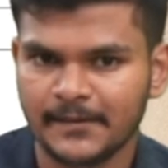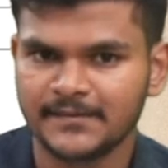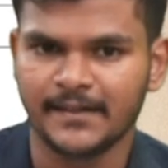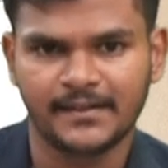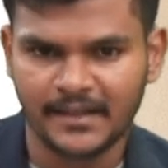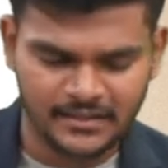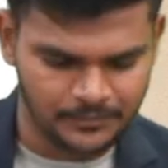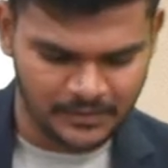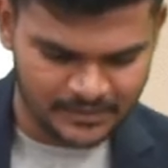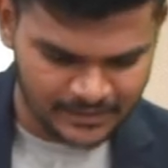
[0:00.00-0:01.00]
isn't it? As
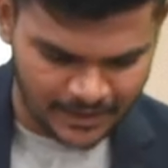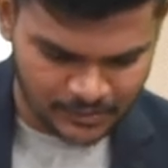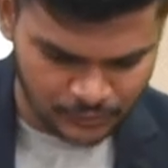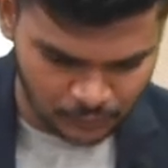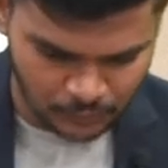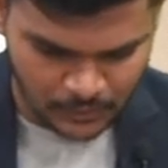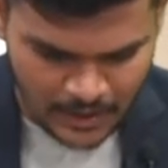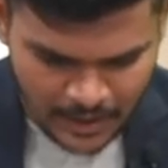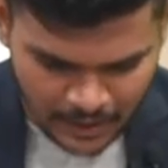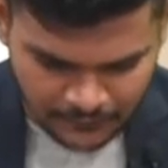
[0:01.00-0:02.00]
simple as that. So I'll